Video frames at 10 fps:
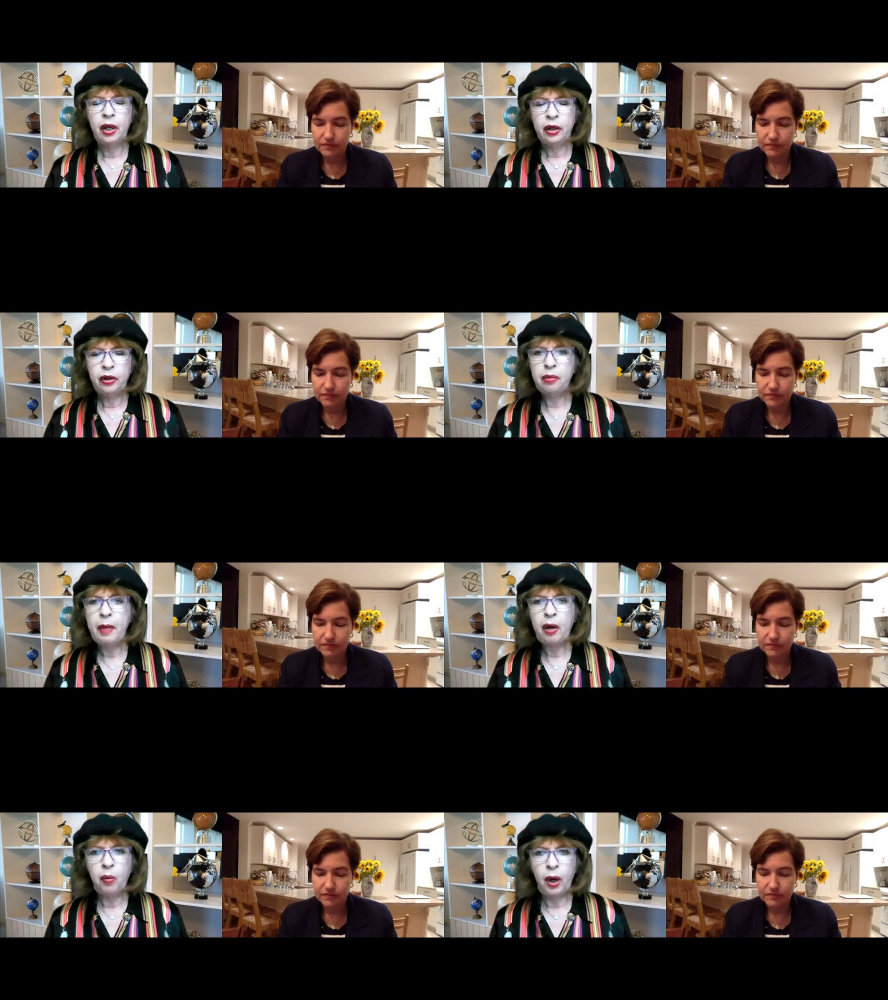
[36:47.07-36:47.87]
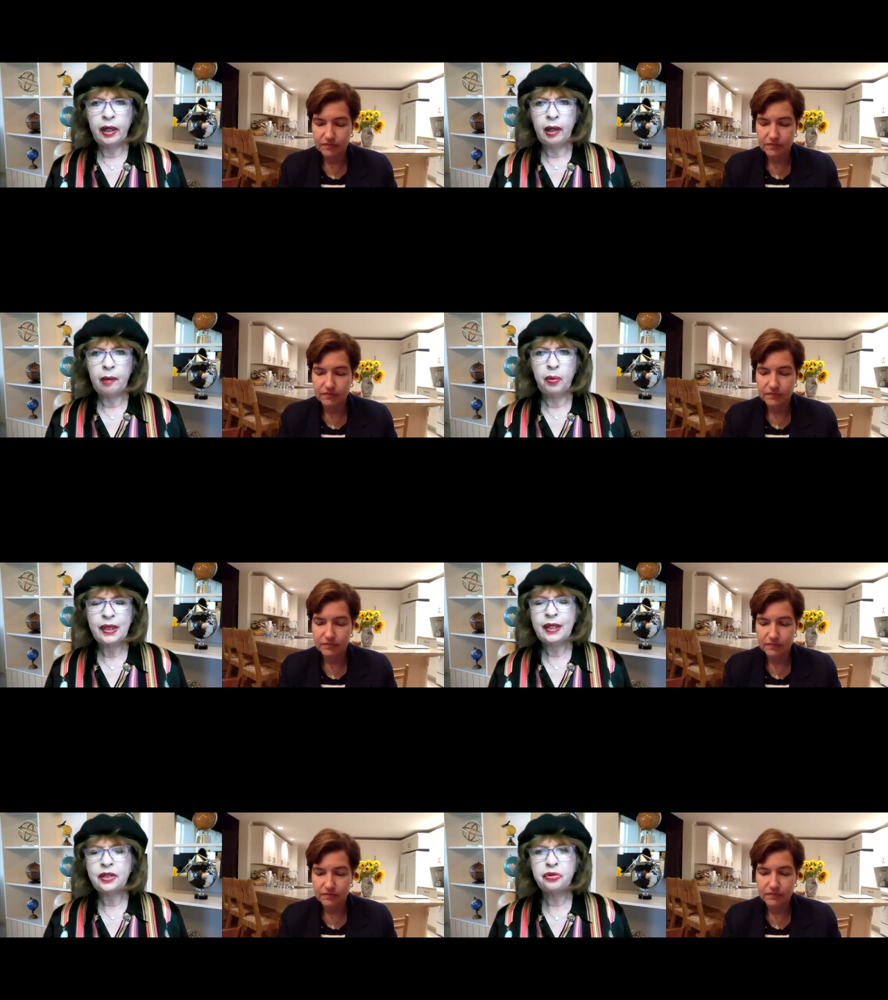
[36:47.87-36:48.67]
Speaker 1: you may wind up with
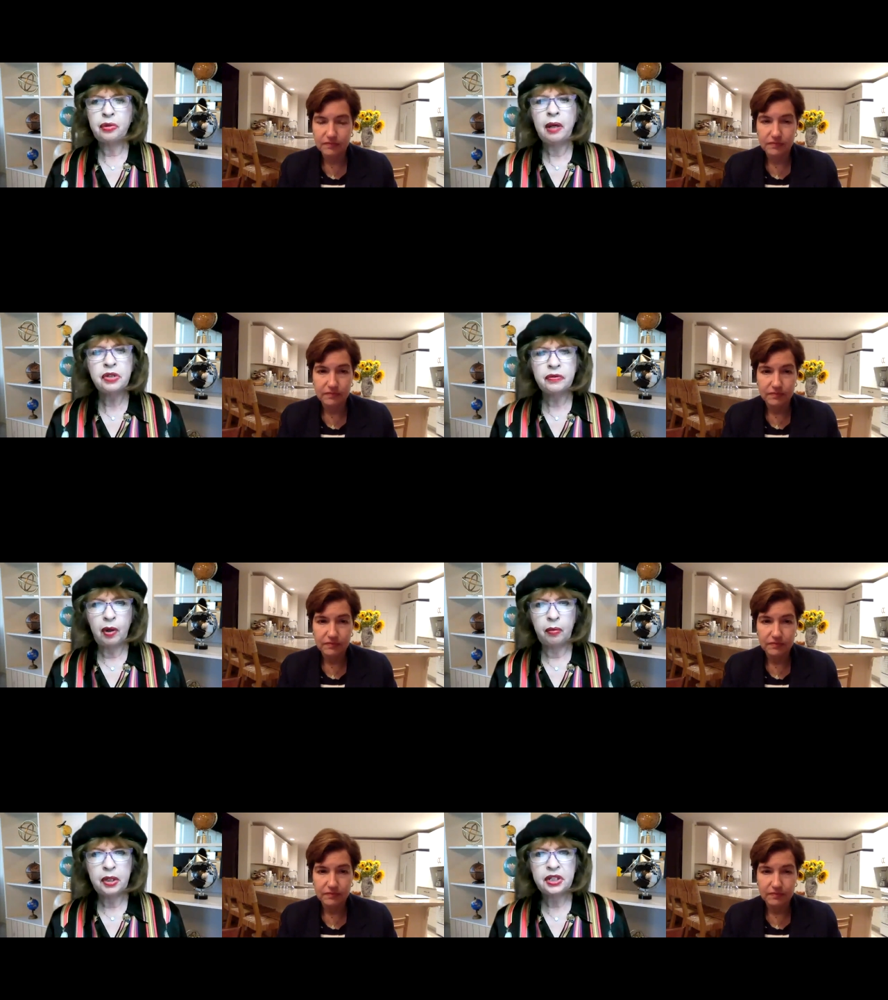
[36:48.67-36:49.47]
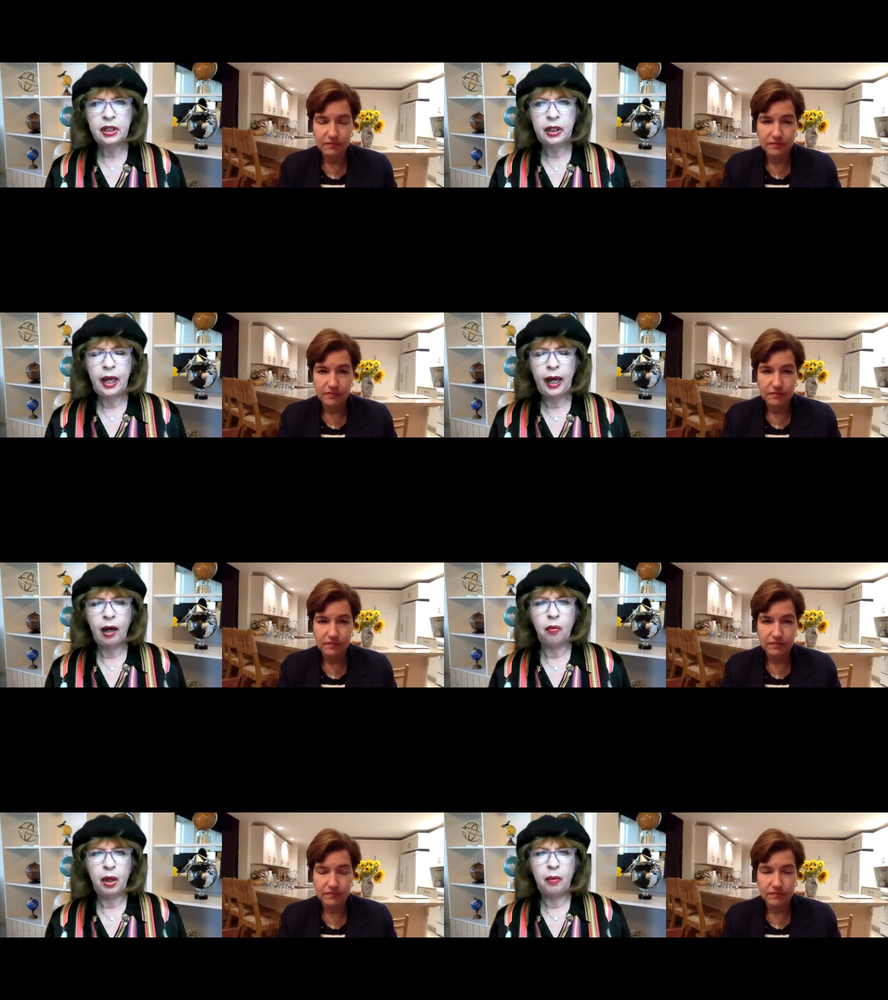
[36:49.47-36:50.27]
extremes of what we see now,
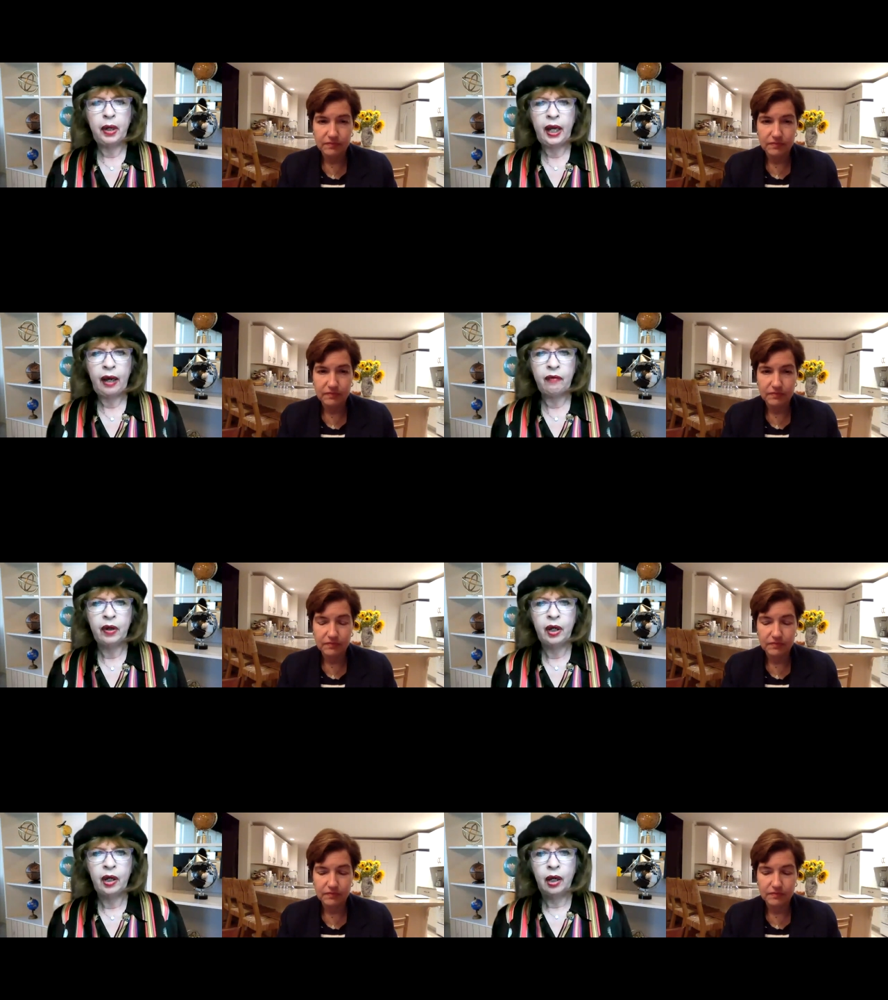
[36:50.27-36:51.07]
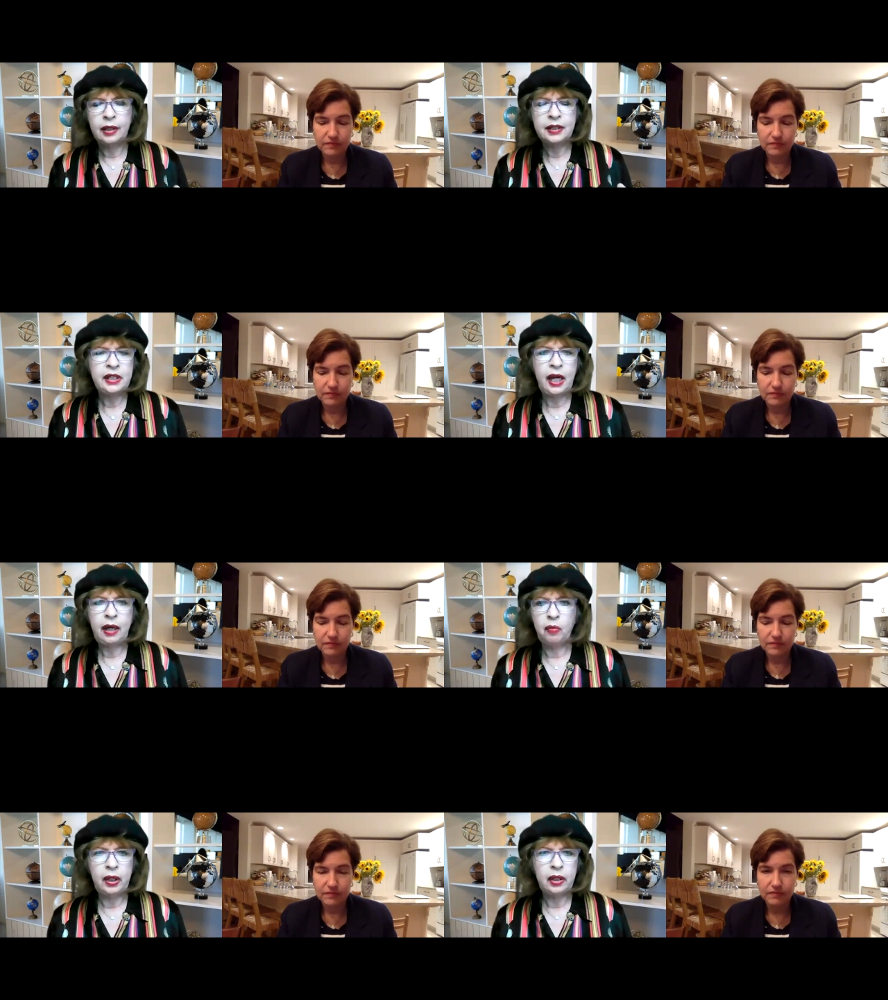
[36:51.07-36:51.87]
where we have a state
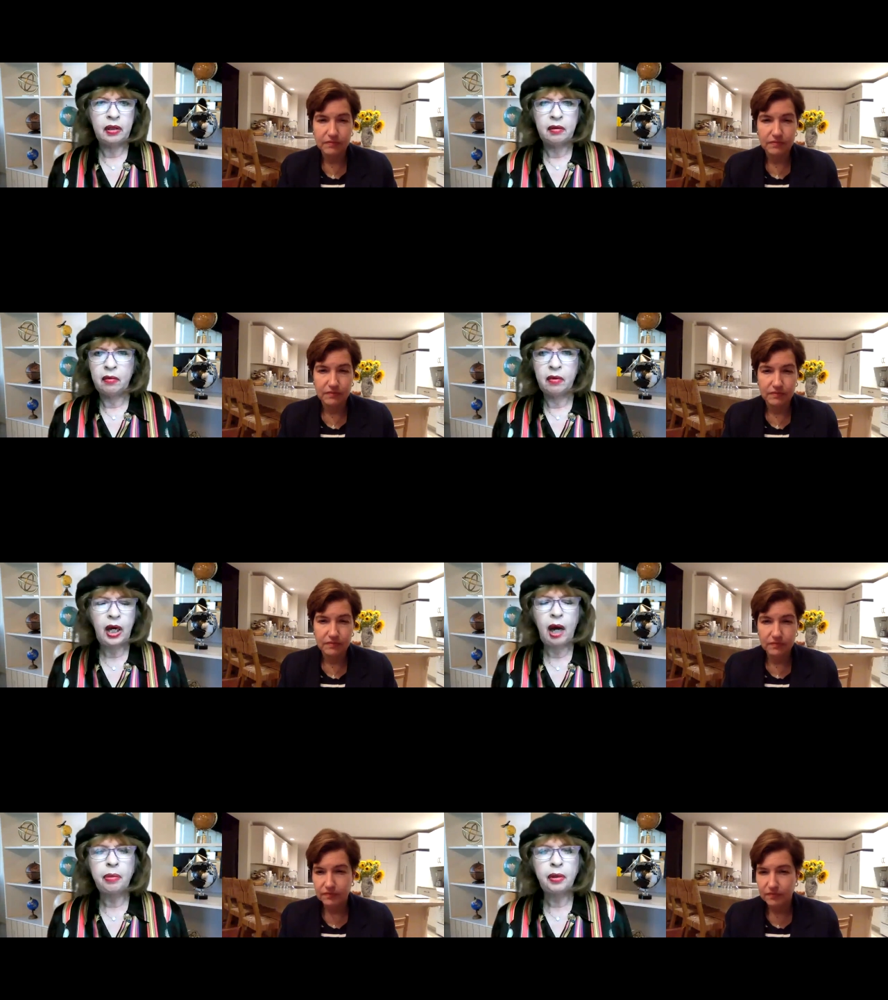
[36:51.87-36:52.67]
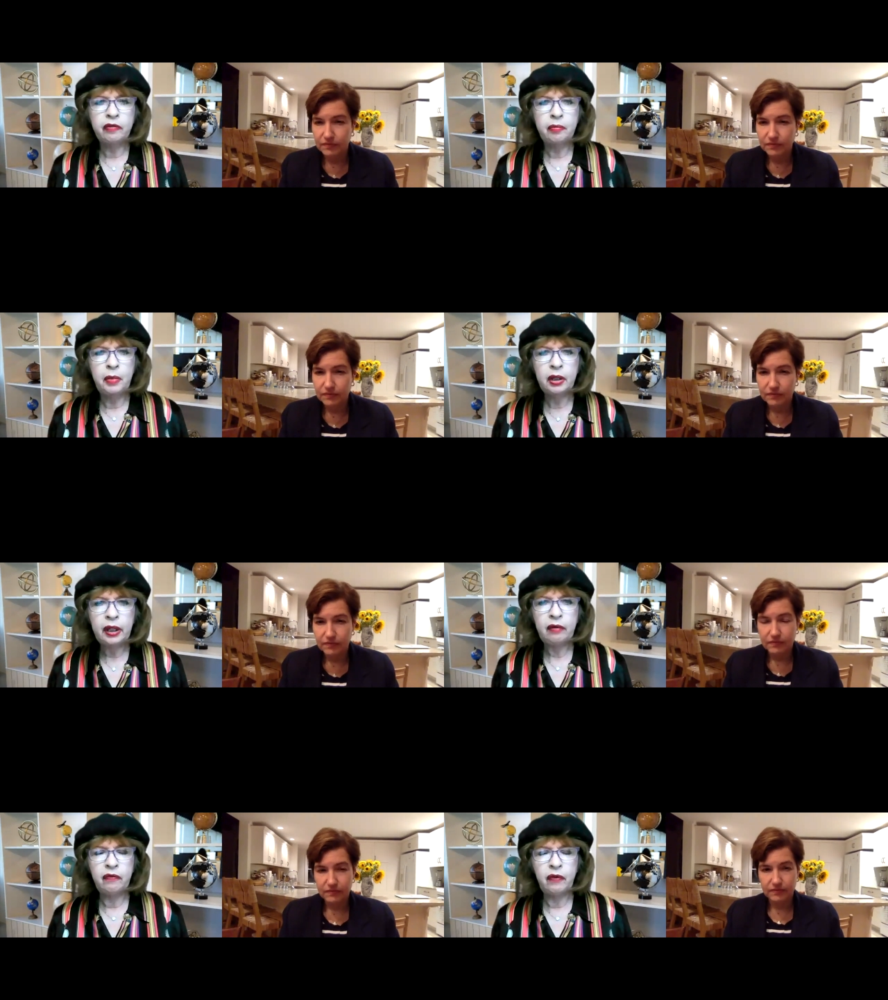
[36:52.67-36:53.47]
with a couple of
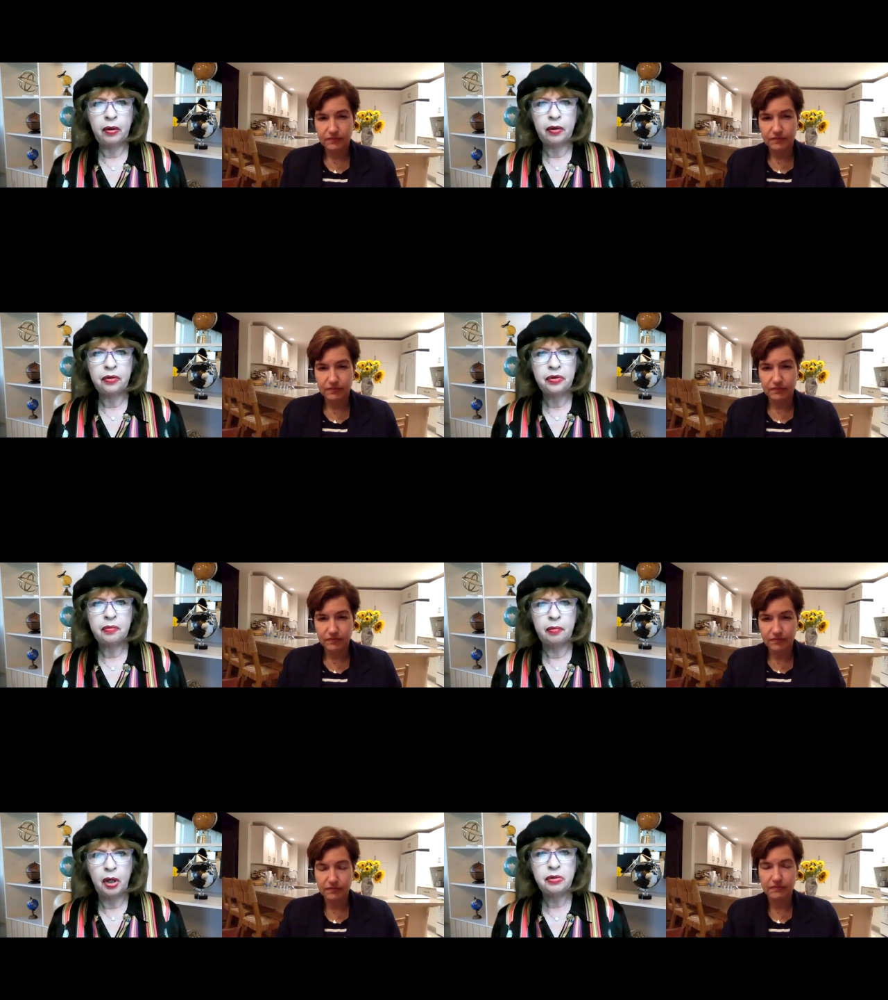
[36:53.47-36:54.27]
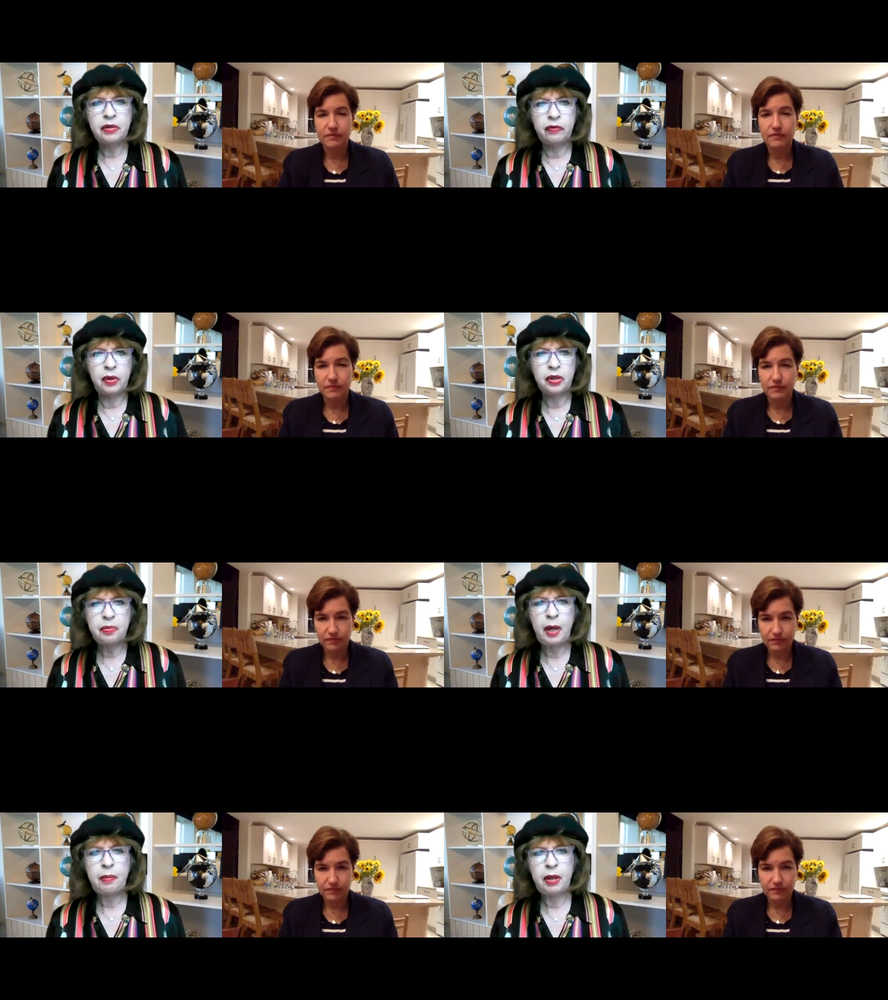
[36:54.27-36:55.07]
million voters, most of which
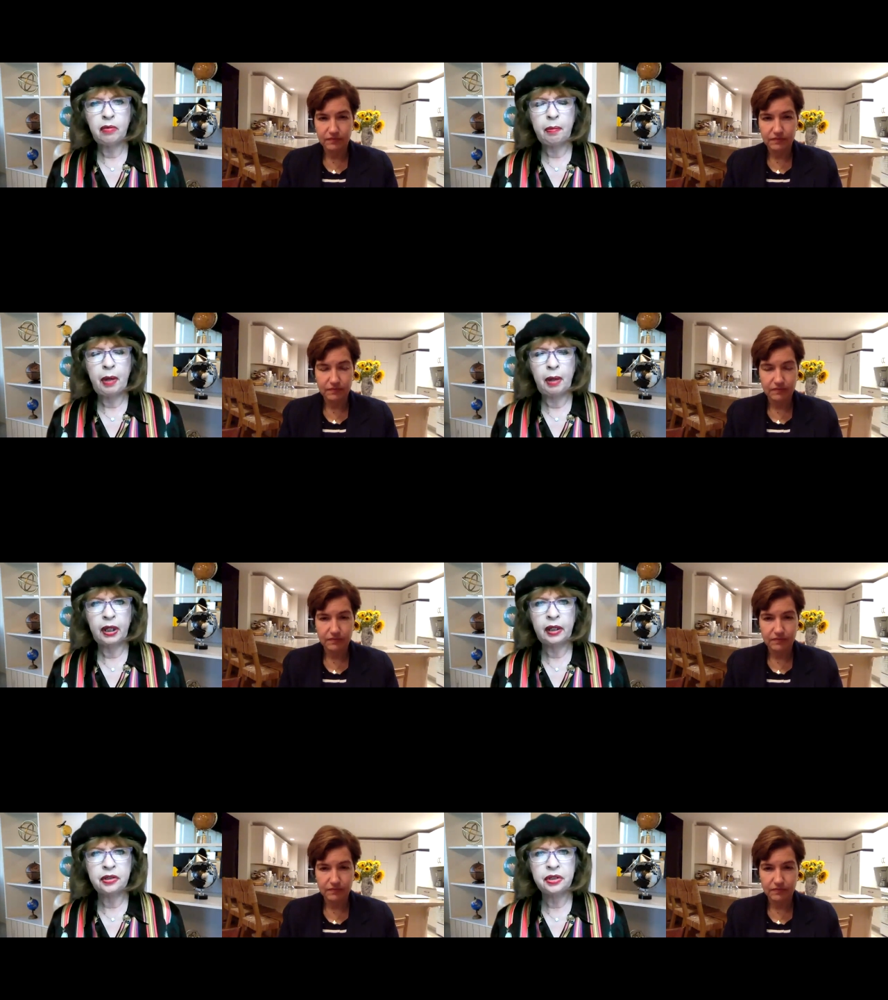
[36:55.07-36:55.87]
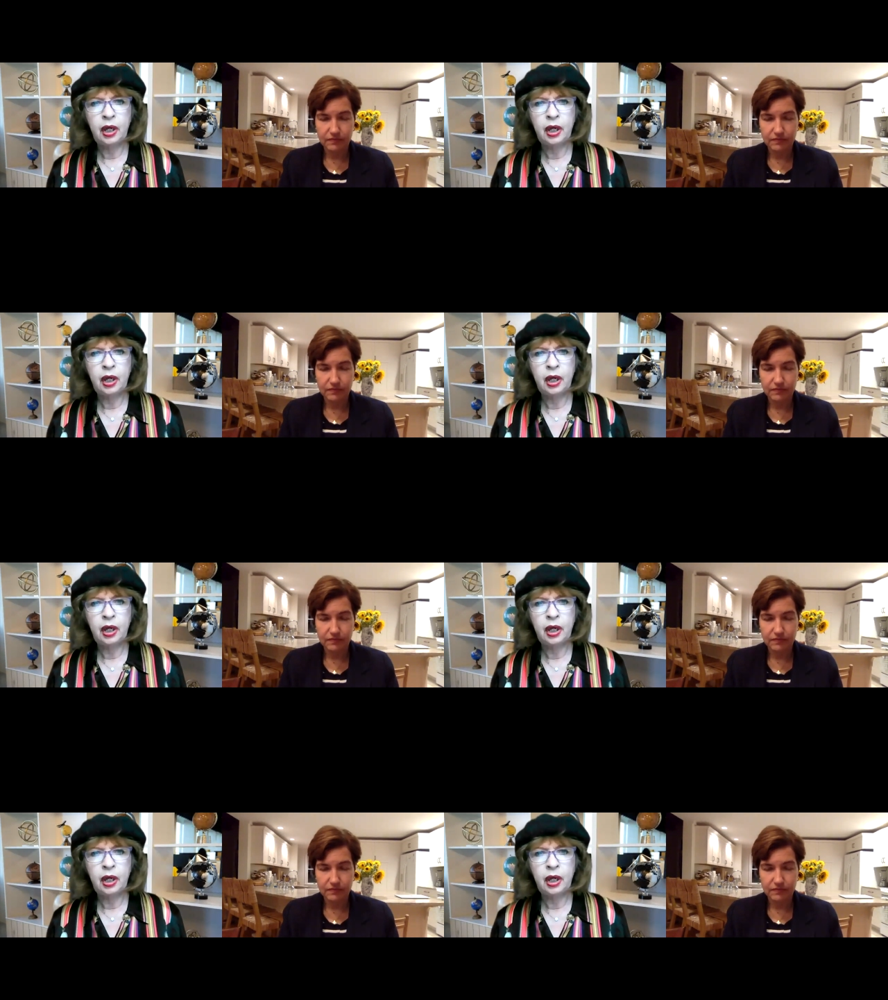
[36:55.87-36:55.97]
may be Republicans,